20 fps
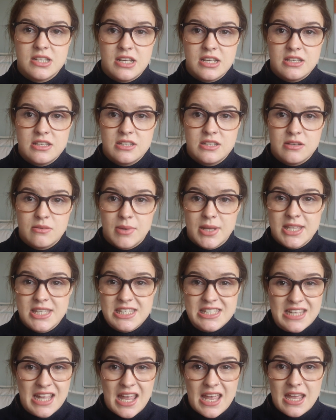changed to
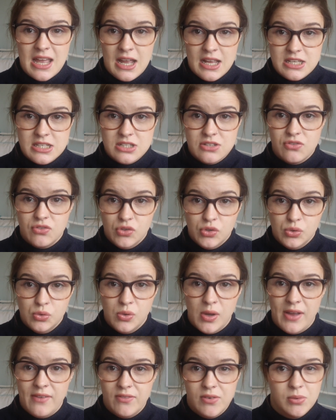Wednesday. I just rule
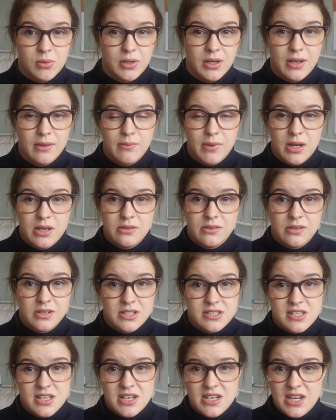everyone uploads on a
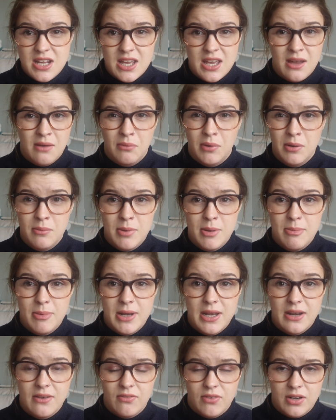Sunday. I want to be a bit
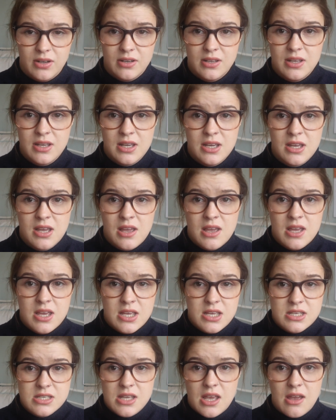different.
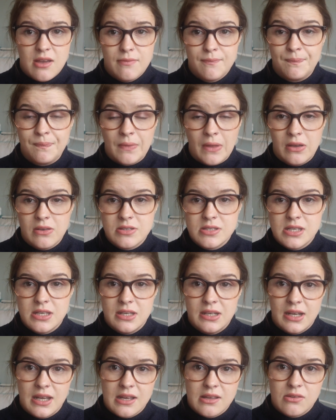So I'll see
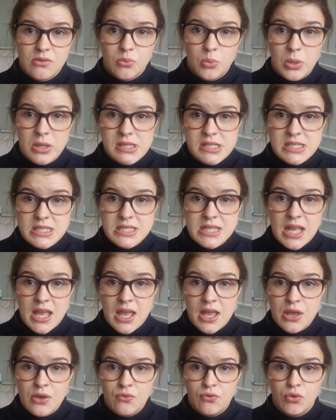you next
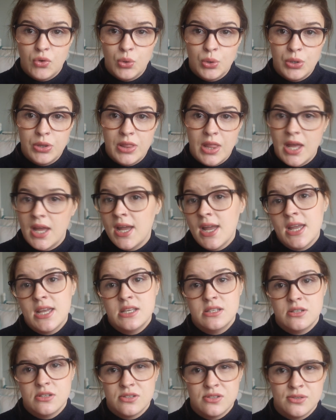Wednesday for that
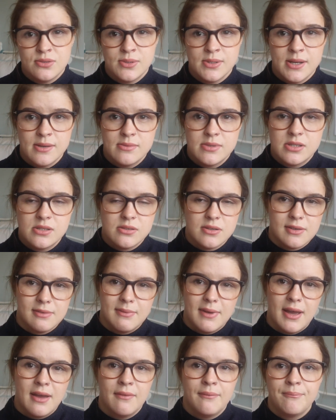Asos haul I was talking
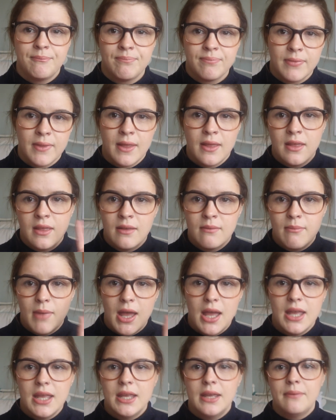about.
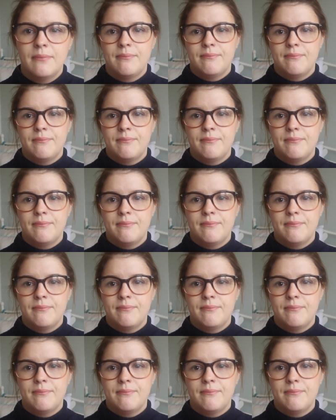Bye.